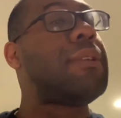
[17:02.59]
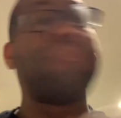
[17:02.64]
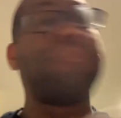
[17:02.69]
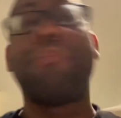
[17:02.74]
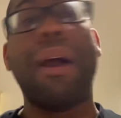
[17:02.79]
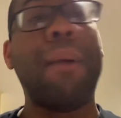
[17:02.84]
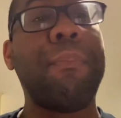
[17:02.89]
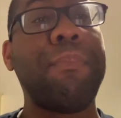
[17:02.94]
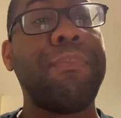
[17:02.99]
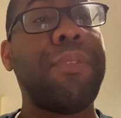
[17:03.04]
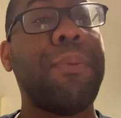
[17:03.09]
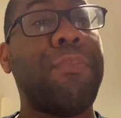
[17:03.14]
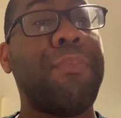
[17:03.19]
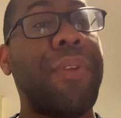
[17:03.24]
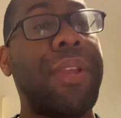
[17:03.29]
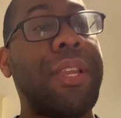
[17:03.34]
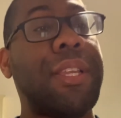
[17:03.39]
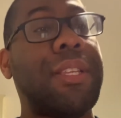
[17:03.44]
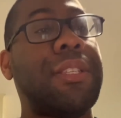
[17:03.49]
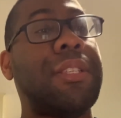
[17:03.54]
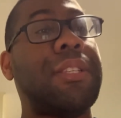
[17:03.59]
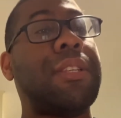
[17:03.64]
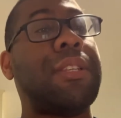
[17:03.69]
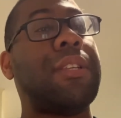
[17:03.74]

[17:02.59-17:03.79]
Pump the brakes.